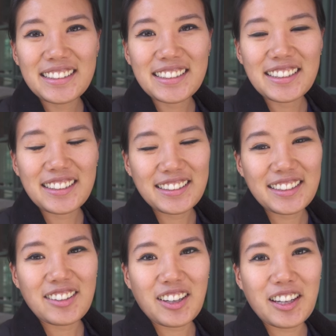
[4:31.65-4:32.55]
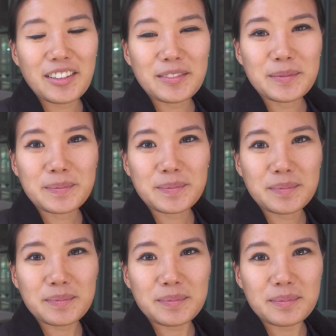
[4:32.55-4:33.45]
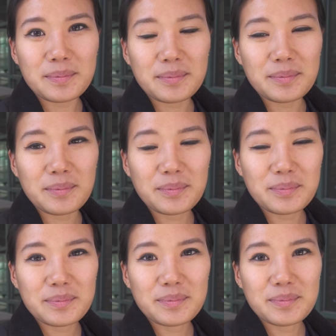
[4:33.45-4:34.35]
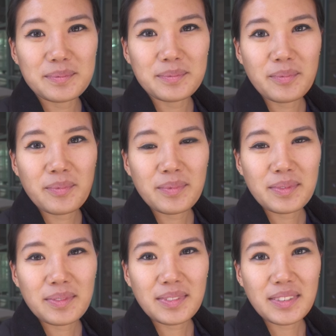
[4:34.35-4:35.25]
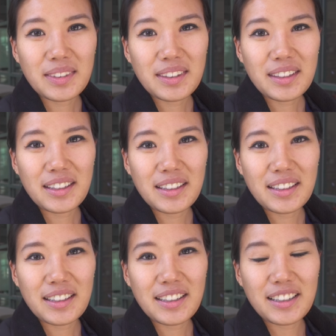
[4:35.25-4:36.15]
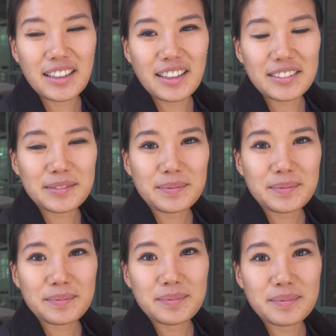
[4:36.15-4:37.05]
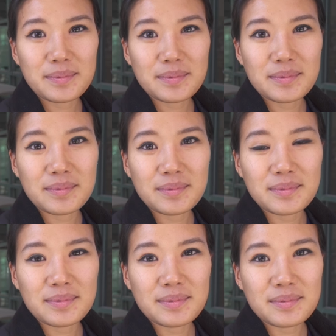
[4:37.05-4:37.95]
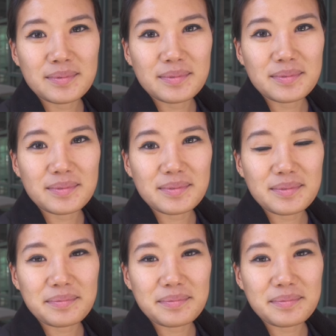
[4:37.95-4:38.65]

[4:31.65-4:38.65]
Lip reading: [no speech]